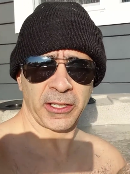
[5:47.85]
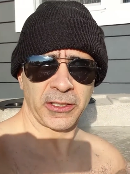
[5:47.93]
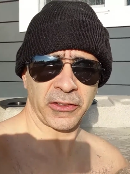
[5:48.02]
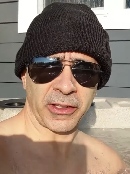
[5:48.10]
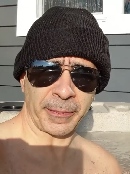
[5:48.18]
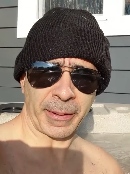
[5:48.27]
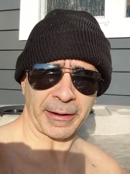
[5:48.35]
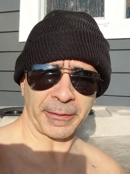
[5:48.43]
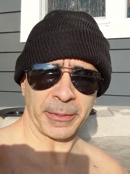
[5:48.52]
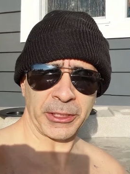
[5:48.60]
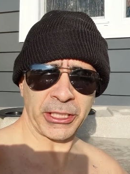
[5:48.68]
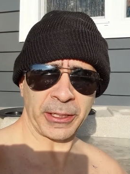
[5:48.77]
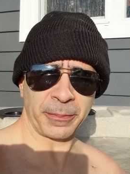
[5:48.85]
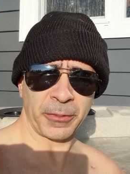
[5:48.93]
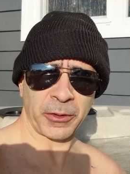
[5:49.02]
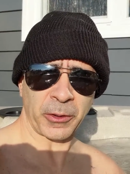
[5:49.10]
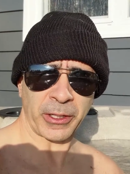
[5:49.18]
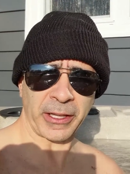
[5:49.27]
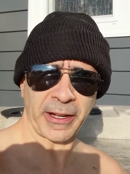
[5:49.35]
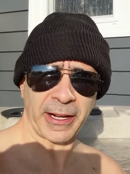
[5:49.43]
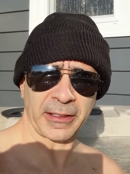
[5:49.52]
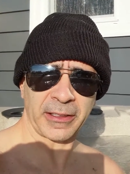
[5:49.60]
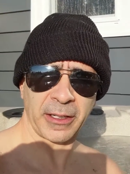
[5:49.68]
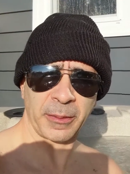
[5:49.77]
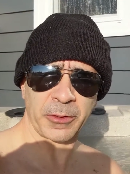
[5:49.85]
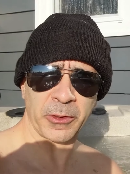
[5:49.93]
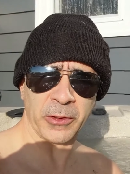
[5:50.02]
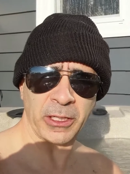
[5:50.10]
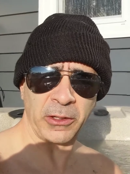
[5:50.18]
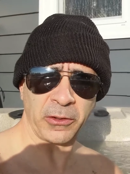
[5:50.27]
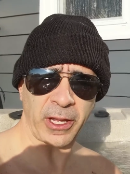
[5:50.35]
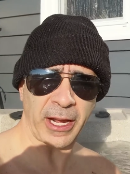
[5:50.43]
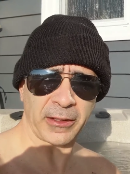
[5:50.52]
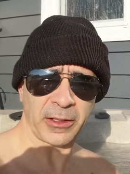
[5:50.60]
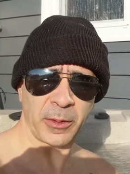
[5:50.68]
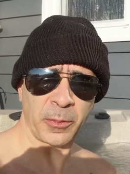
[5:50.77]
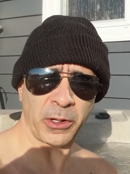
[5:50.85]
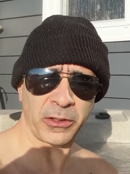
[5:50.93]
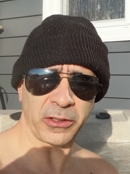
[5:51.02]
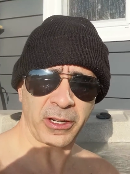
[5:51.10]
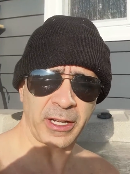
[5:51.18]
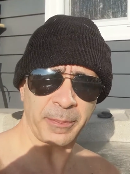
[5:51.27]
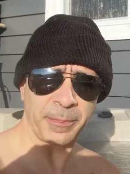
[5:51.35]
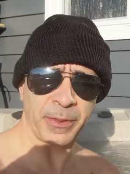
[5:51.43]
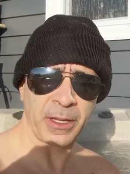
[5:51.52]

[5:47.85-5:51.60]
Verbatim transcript: Just got back from the gym, soaking in the hot tub. So we're gonna use the hot tub one time